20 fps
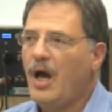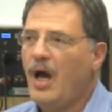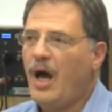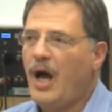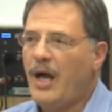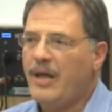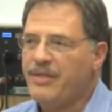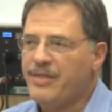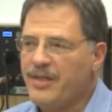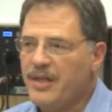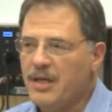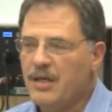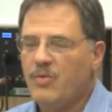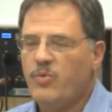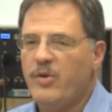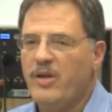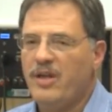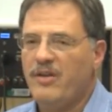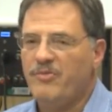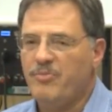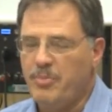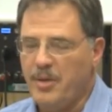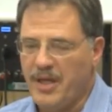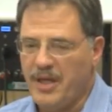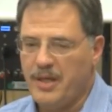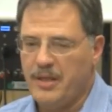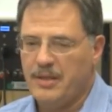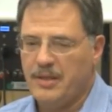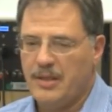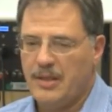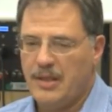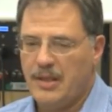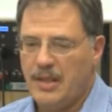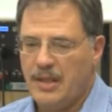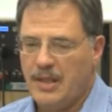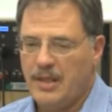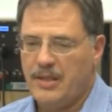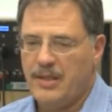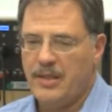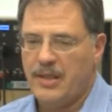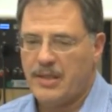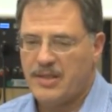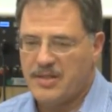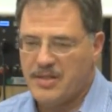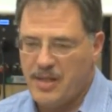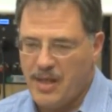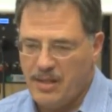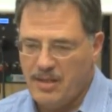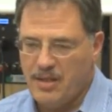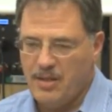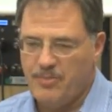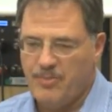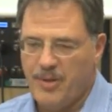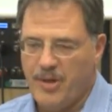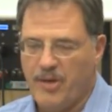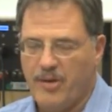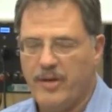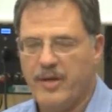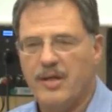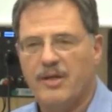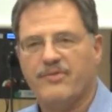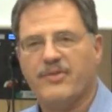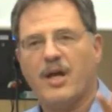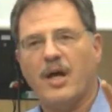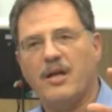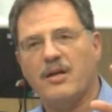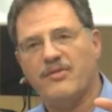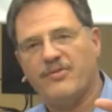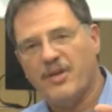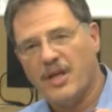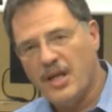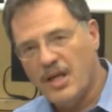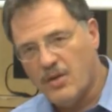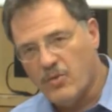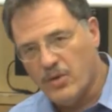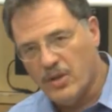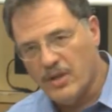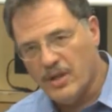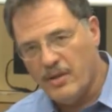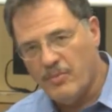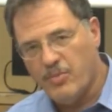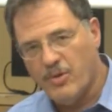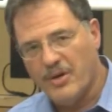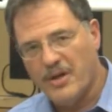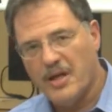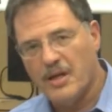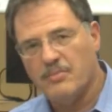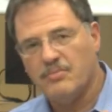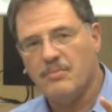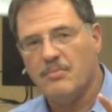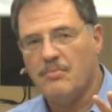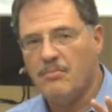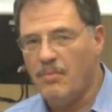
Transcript: I think we have been in an extended period of kind of equilibrium,